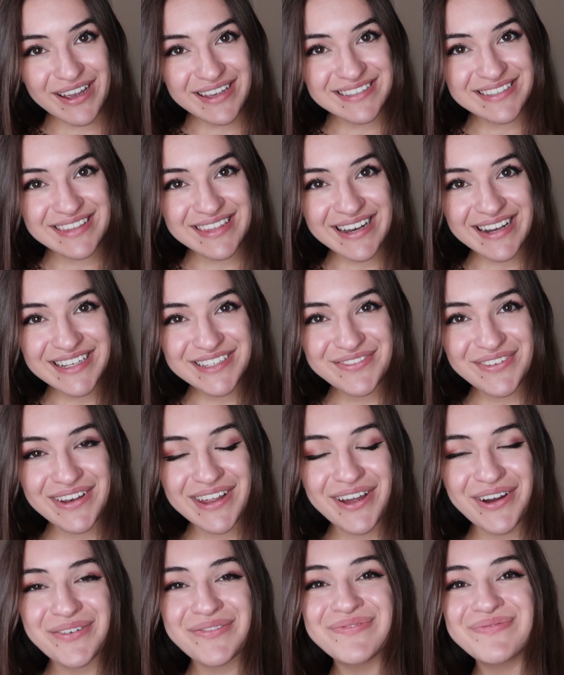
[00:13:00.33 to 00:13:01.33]
you guys in the next
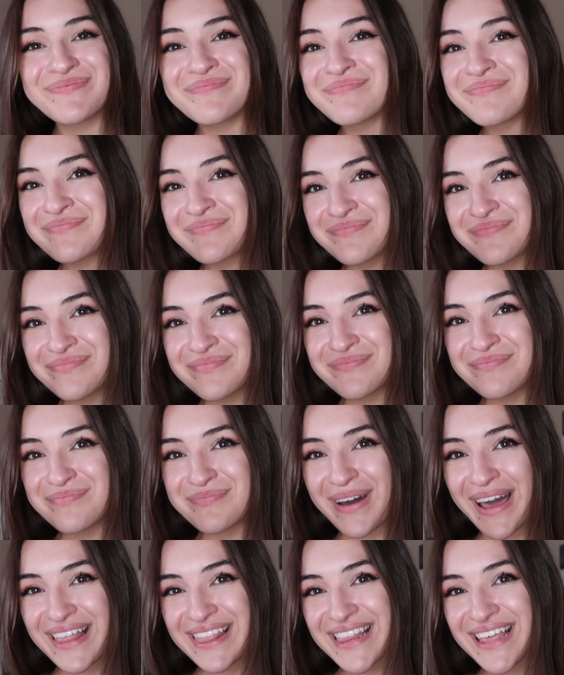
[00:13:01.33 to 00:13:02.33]
video.
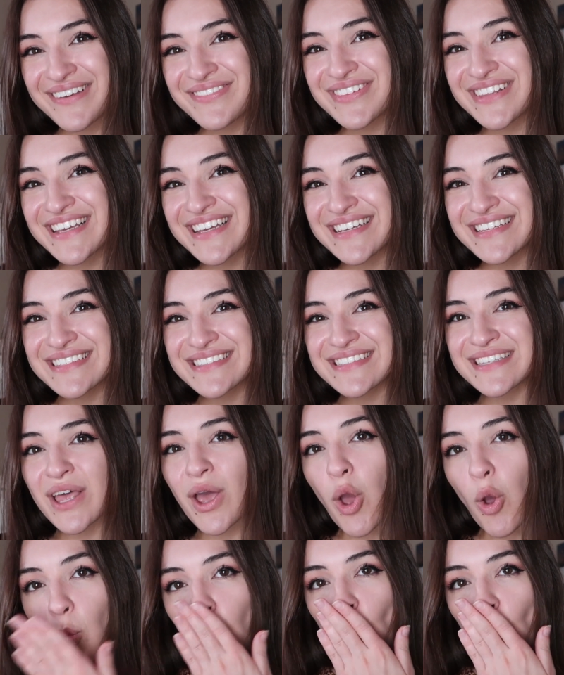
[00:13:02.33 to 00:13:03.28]
Bye lovelies.